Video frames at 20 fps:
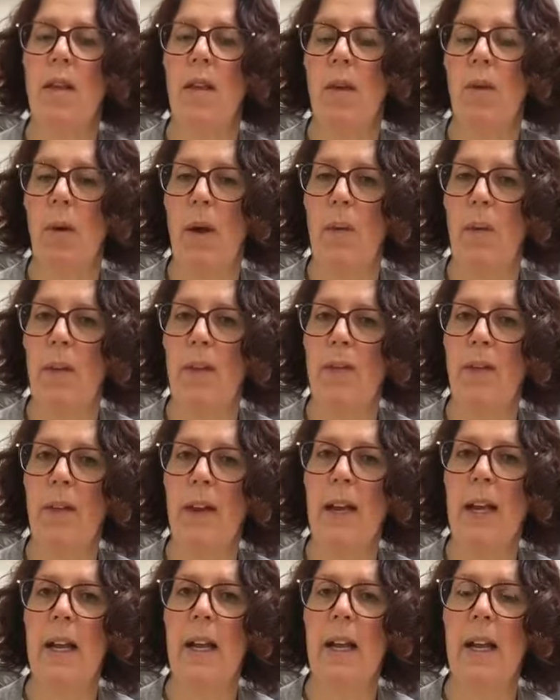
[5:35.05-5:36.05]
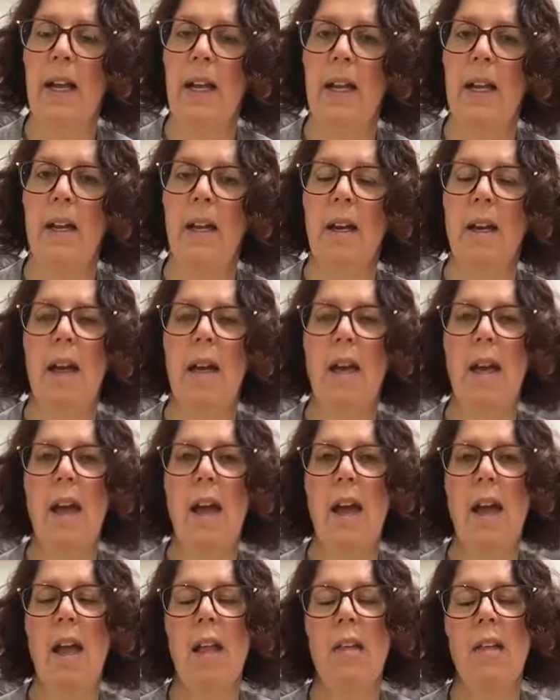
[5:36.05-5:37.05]
the way we're feeling,
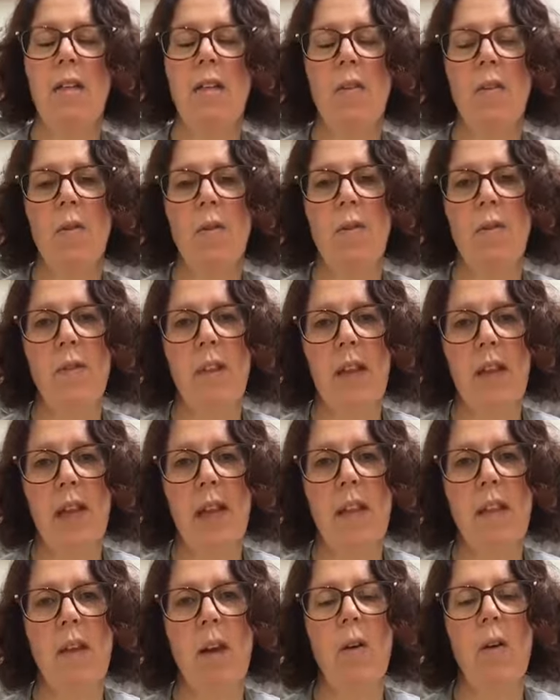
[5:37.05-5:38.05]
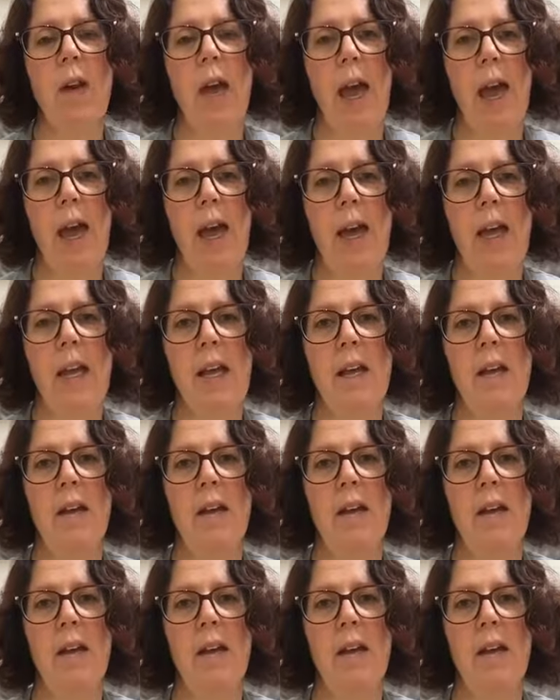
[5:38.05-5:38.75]
to sort of think it's okay,